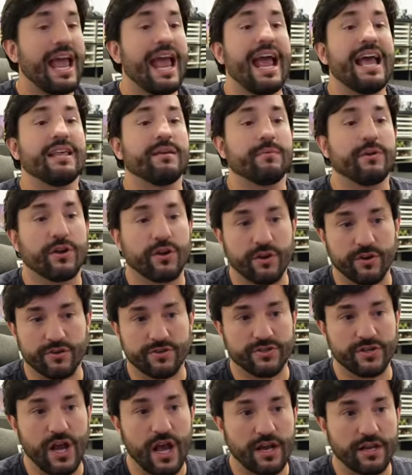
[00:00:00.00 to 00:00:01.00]
and I'm going to earth
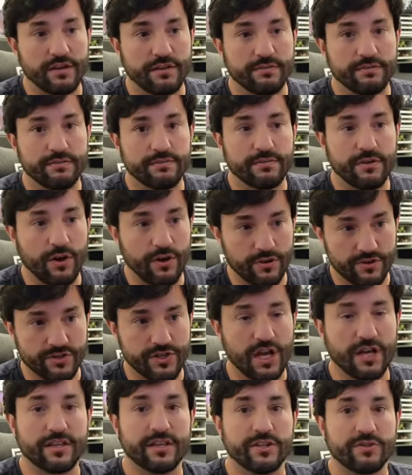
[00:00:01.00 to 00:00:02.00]

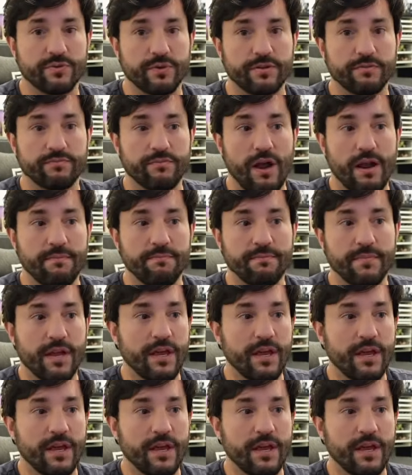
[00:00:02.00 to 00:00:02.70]
shock this one, right?